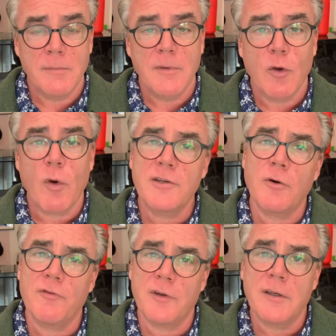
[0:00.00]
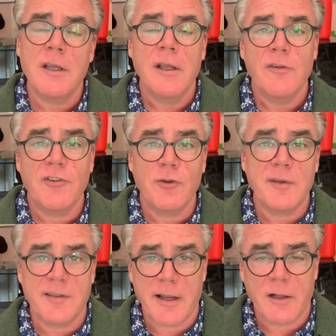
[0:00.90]
Quite often,
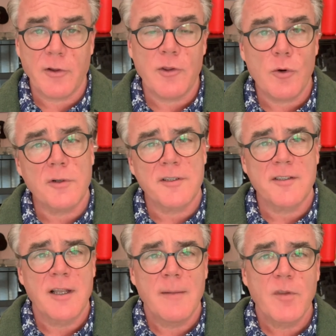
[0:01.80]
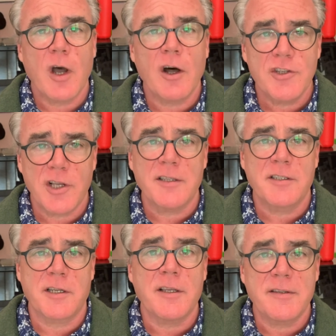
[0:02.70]
suicidal thoughts are
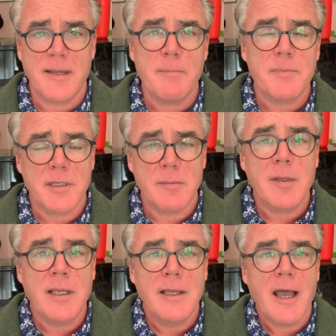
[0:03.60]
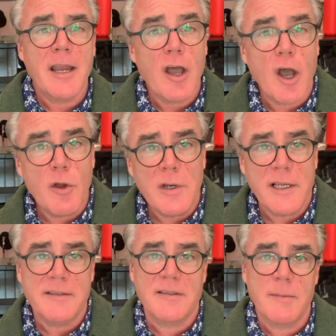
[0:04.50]
just a symptom and only
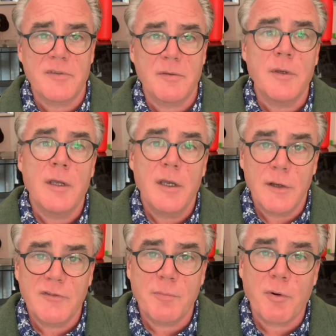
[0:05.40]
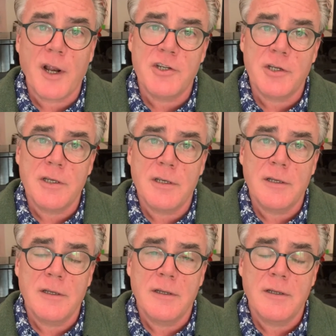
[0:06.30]
a symptom of depression.
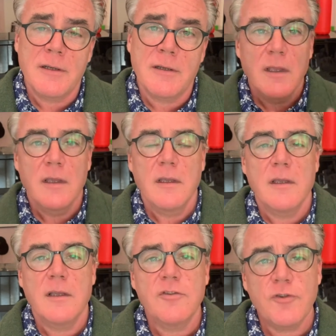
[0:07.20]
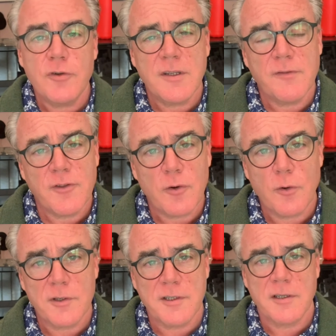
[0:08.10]
Intrusive
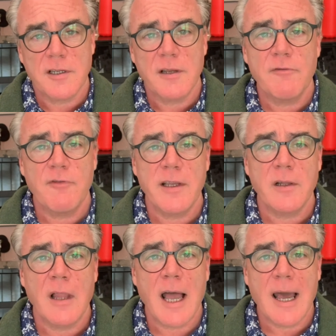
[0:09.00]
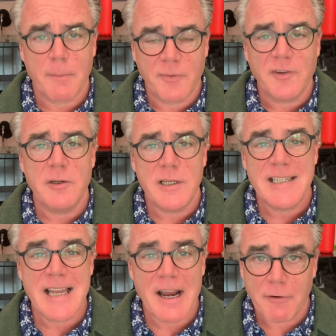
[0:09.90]
thoughts can feel absolutely
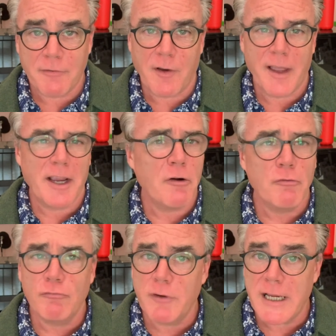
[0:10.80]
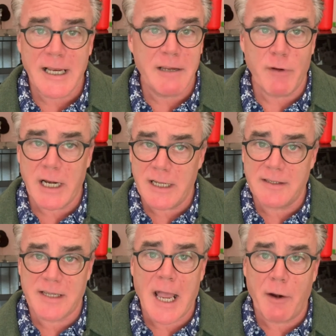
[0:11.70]
terrifying, really, really
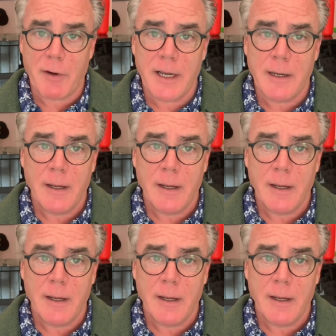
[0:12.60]
scary.